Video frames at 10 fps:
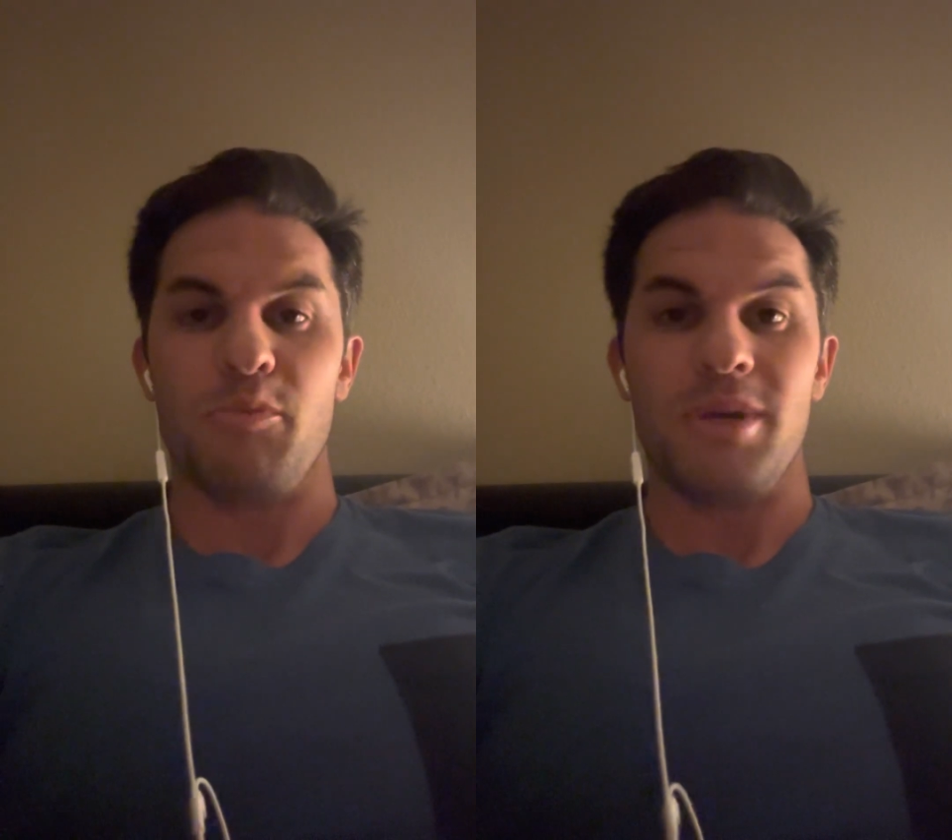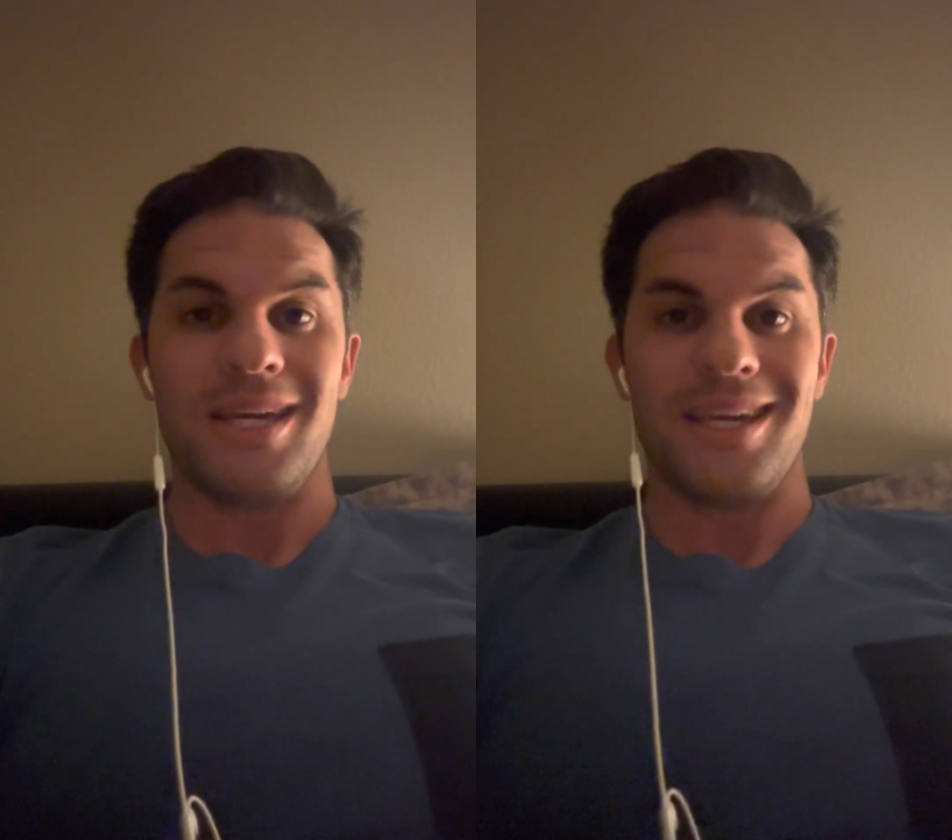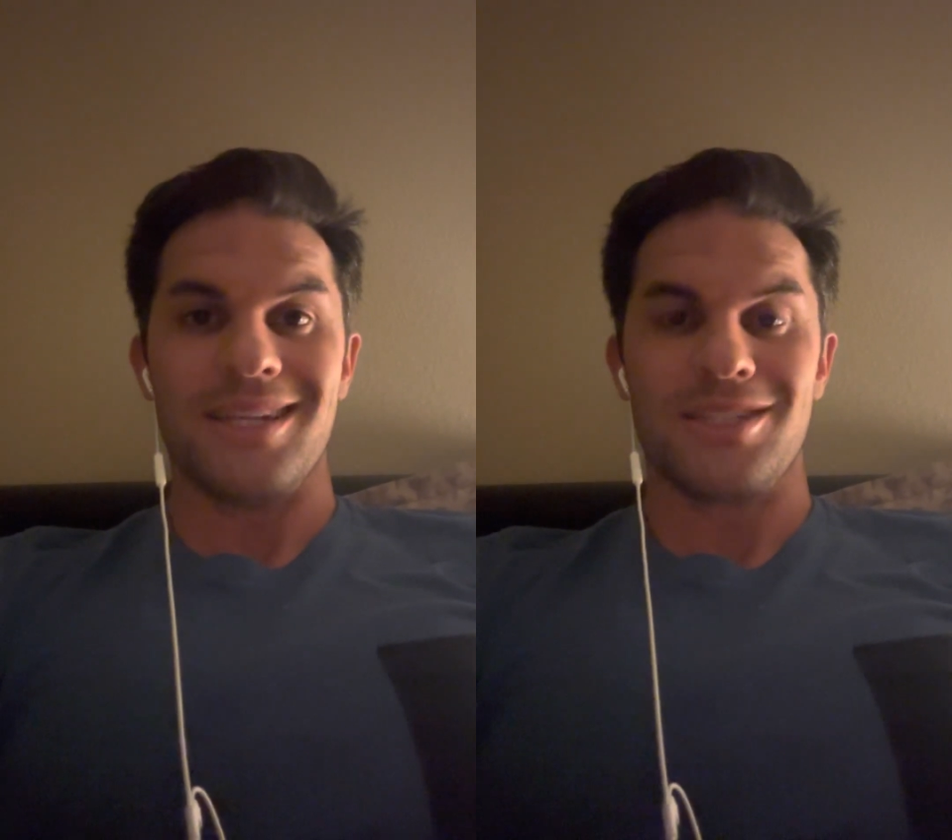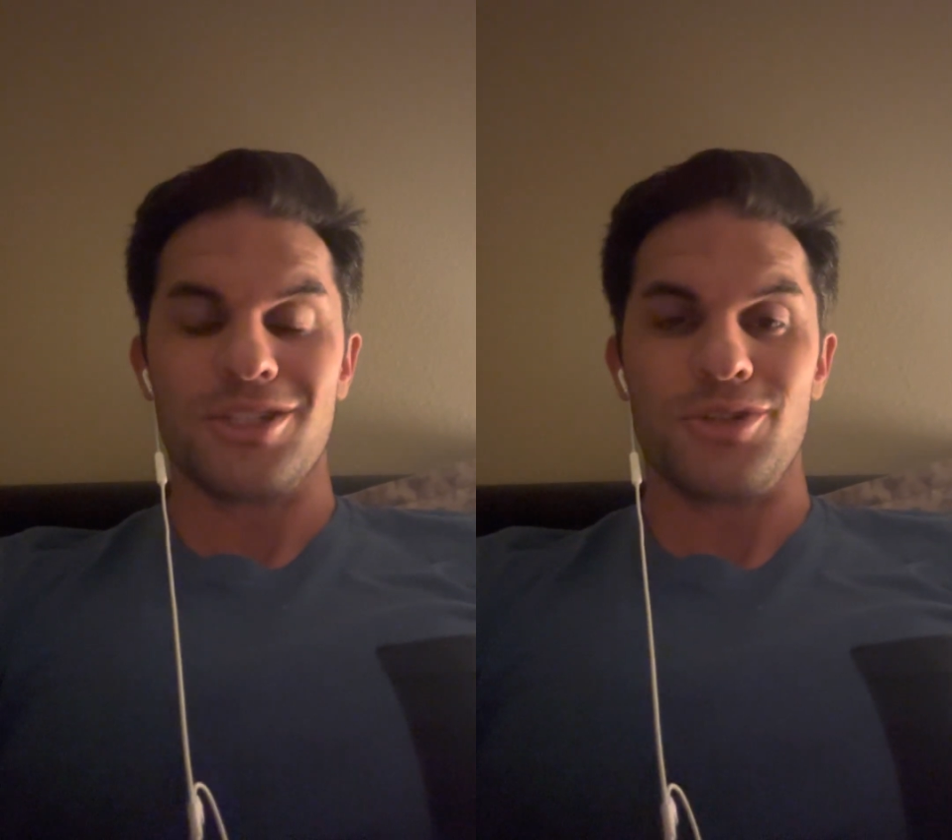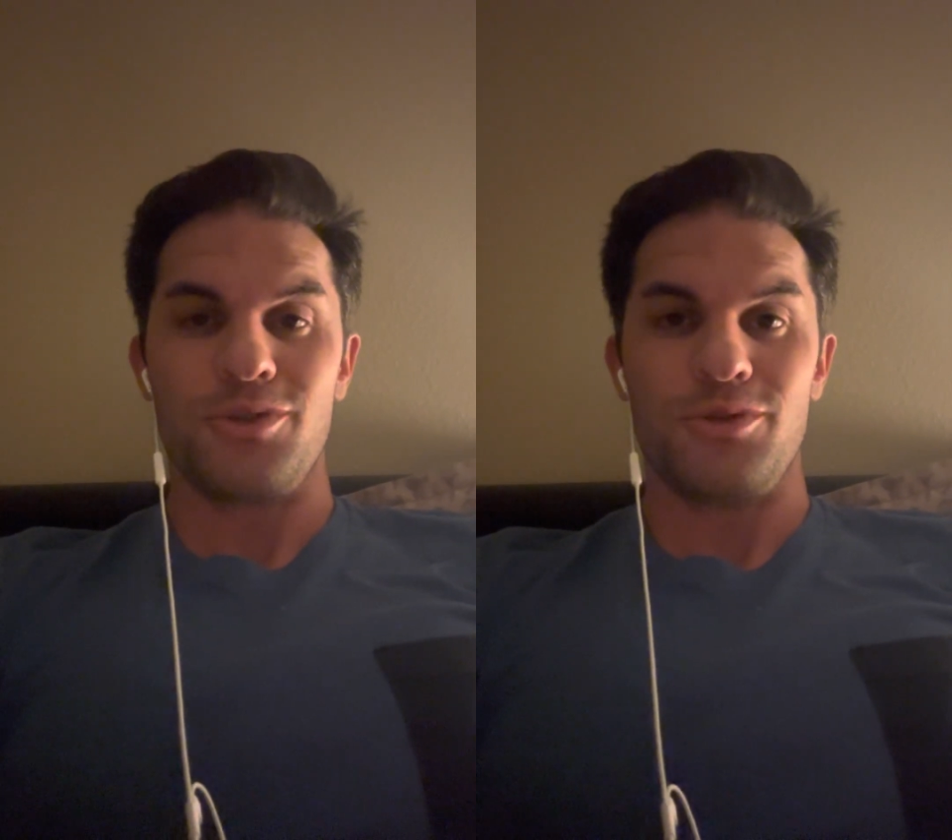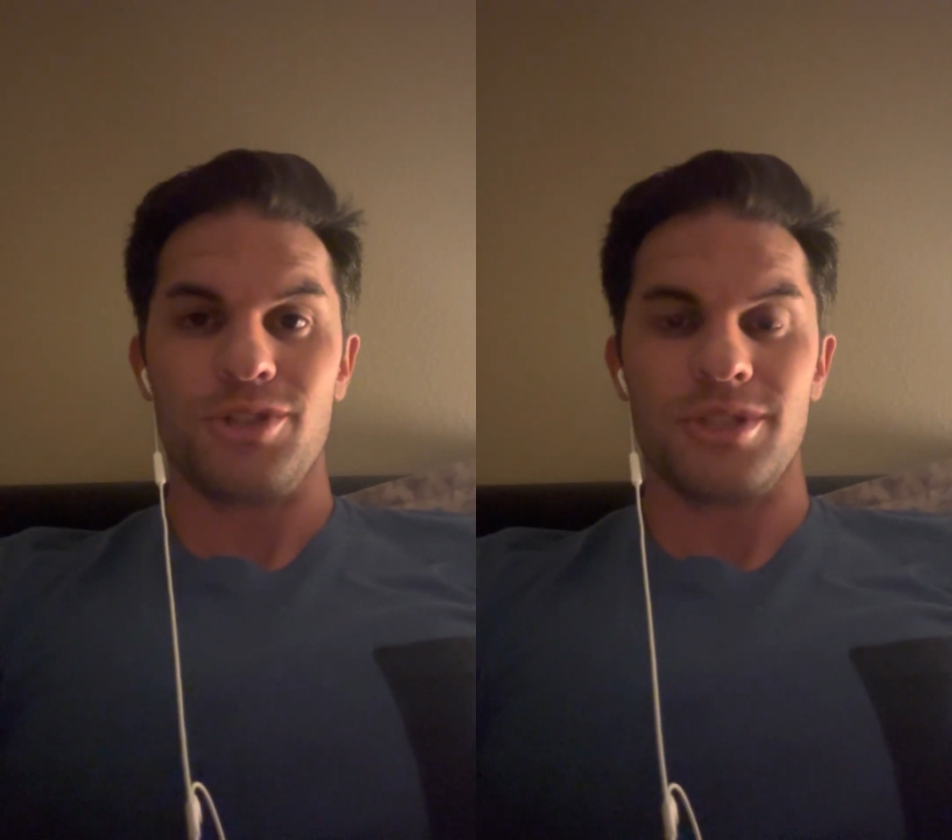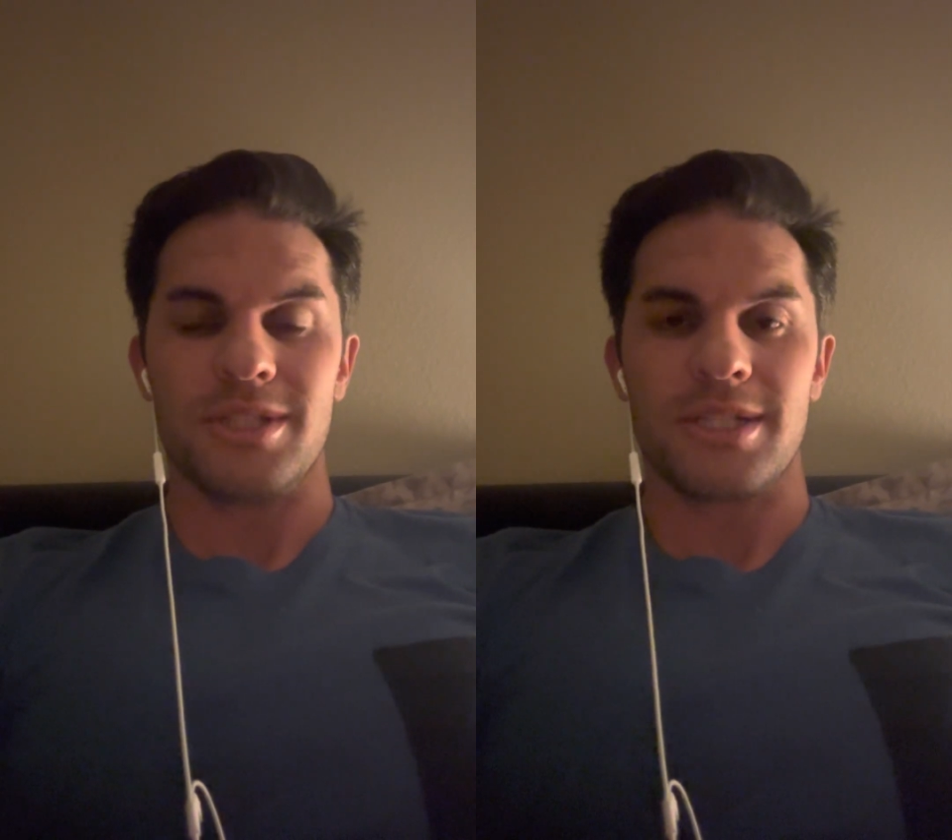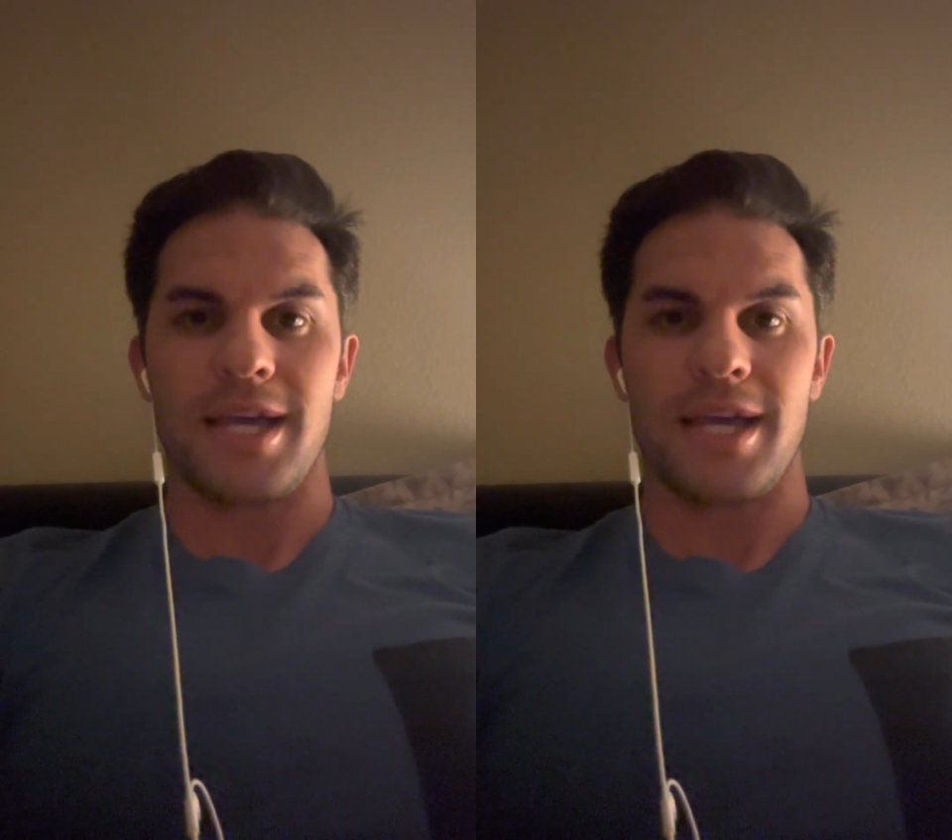big institutions,